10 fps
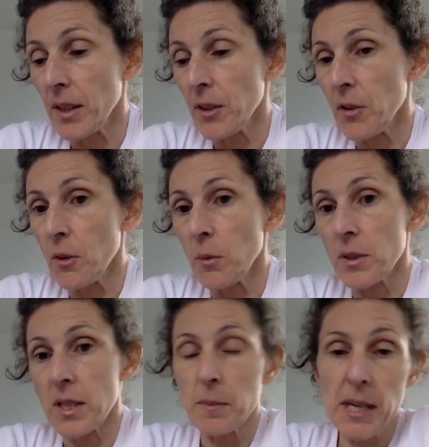you know,
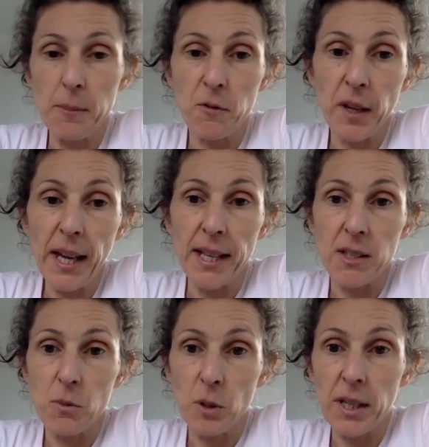one sometimes
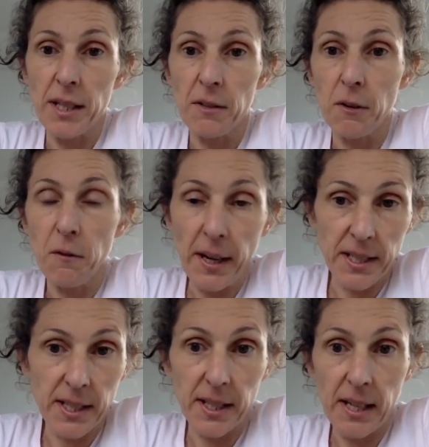forgets what kind of
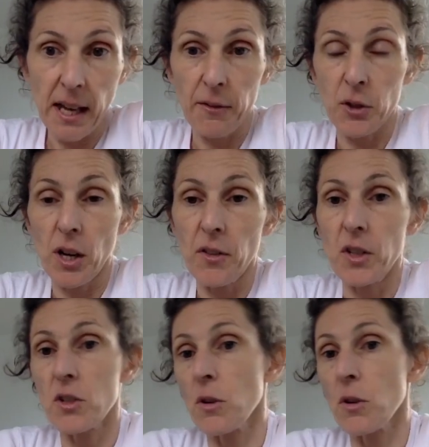effect it can have on others.